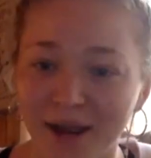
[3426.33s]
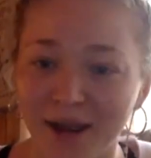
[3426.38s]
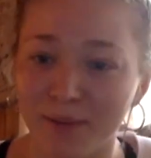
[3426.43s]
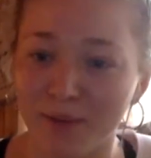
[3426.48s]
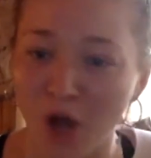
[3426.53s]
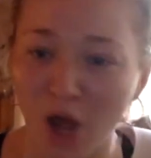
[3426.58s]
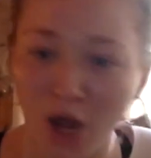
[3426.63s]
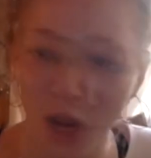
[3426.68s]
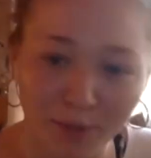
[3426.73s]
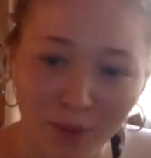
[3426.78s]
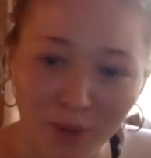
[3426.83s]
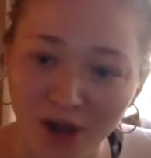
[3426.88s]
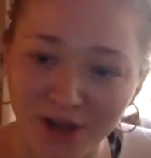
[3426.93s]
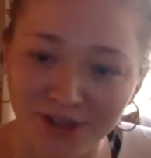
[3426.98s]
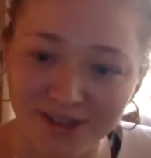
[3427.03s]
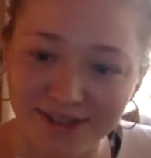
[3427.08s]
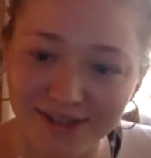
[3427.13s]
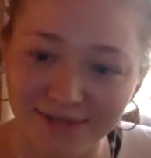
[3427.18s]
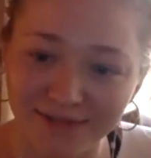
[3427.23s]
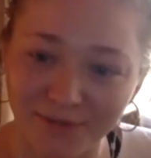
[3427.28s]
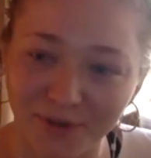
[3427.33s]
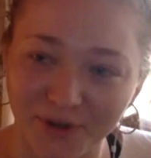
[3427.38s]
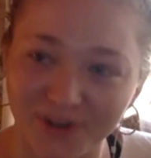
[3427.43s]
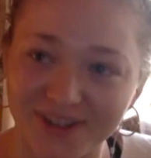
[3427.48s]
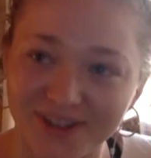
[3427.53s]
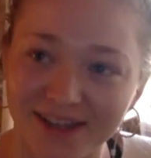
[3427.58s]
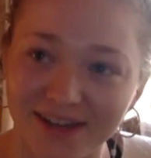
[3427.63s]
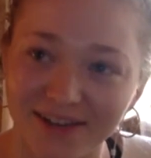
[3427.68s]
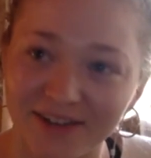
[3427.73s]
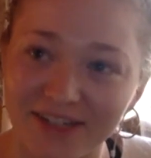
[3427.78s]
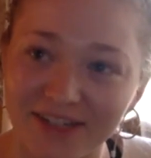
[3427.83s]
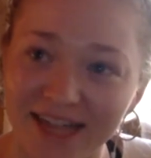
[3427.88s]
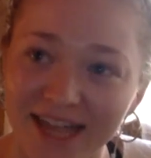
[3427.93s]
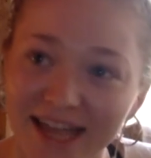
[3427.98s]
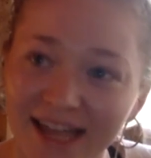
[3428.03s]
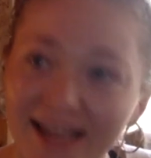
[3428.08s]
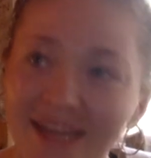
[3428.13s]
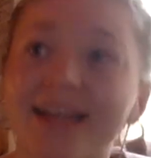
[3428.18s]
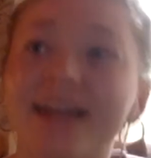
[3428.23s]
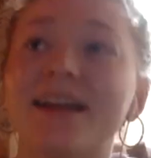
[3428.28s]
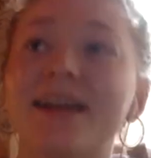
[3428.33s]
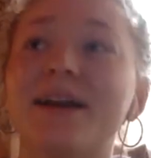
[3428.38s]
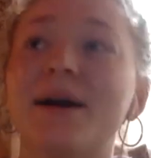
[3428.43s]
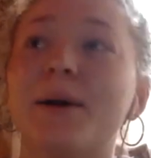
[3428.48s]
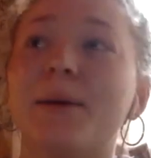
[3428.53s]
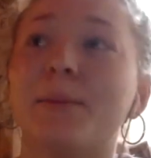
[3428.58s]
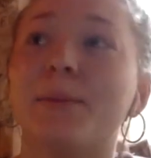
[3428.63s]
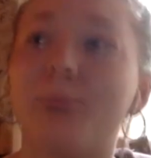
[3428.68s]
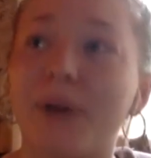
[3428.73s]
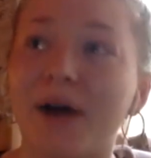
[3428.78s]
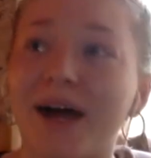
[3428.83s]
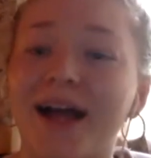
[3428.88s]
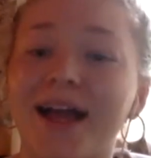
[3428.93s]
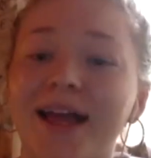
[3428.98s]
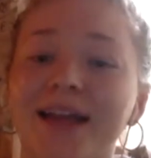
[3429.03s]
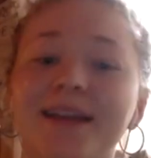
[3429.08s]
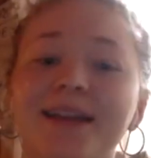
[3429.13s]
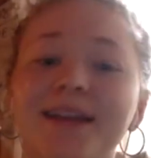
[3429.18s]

I'm not a positive person every day, but